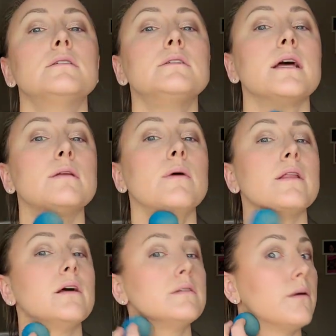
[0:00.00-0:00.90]
stay spray
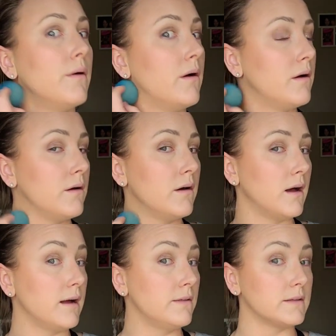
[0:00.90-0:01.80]
this,
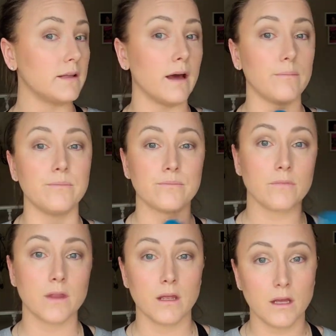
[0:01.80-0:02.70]
and that's that.
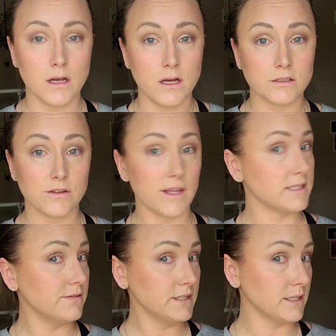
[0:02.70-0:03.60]
So that's
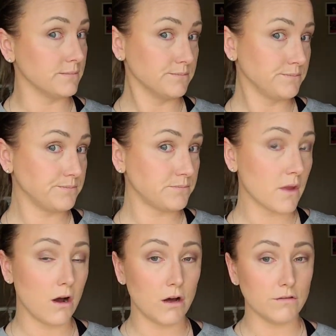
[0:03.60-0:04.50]
everything,
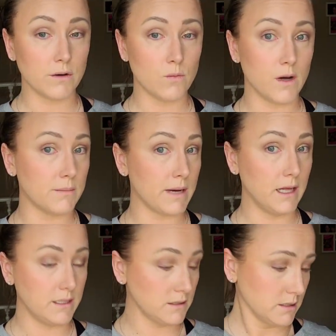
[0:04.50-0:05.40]
all from one palette.